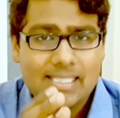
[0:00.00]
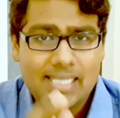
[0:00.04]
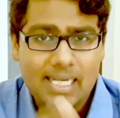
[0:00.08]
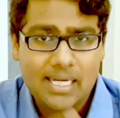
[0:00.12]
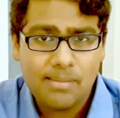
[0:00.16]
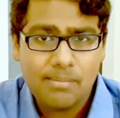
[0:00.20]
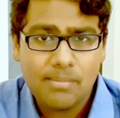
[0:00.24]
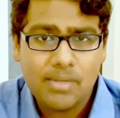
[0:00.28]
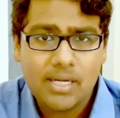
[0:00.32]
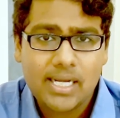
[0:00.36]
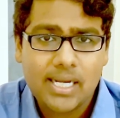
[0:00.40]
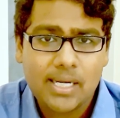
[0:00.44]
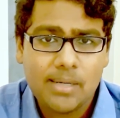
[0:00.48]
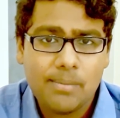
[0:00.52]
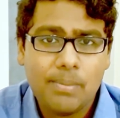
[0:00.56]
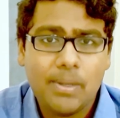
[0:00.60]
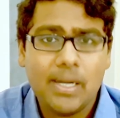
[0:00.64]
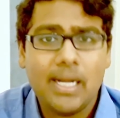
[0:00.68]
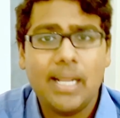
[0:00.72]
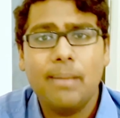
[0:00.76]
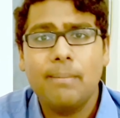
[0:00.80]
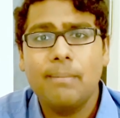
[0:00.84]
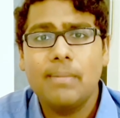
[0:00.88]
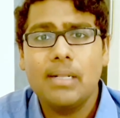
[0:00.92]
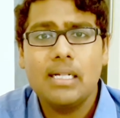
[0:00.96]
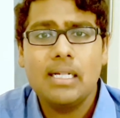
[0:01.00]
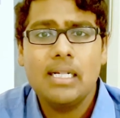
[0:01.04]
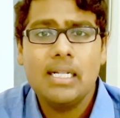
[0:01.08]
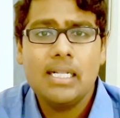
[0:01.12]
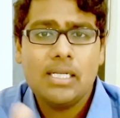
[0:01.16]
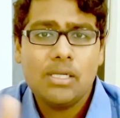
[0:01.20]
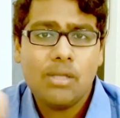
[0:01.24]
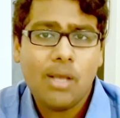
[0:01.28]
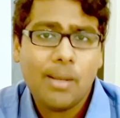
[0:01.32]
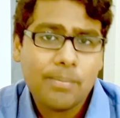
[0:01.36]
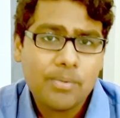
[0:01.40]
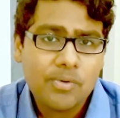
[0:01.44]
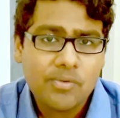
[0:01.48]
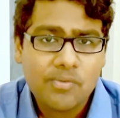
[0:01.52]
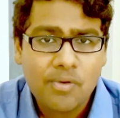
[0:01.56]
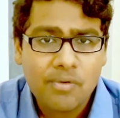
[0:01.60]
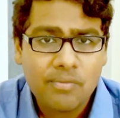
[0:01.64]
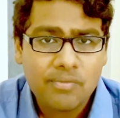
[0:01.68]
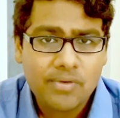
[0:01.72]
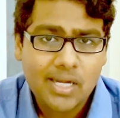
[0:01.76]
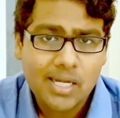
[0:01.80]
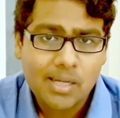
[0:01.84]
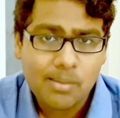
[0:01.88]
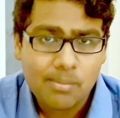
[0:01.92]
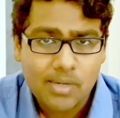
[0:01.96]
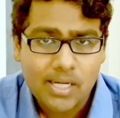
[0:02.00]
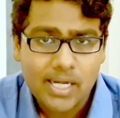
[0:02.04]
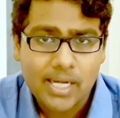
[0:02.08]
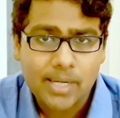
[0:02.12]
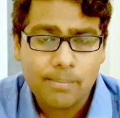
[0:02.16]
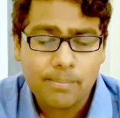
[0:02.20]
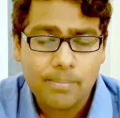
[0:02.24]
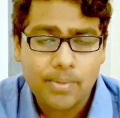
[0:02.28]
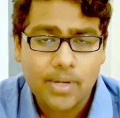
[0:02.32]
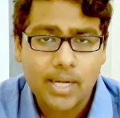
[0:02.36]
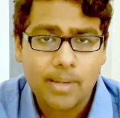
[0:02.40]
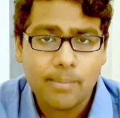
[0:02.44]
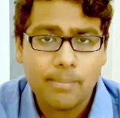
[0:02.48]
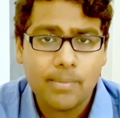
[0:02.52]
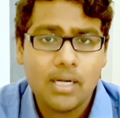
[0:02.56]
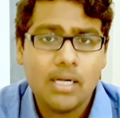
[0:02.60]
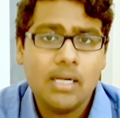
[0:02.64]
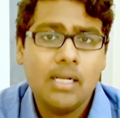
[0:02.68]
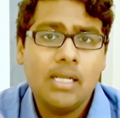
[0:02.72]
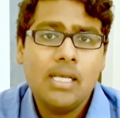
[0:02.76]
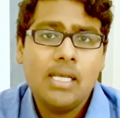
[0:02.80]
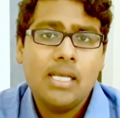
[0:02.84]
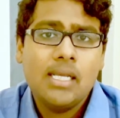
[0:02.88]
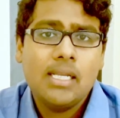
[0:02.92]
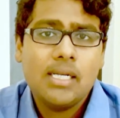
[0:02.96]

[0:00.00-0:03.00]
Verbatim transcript: 10 million per ml up to 15 million per ml.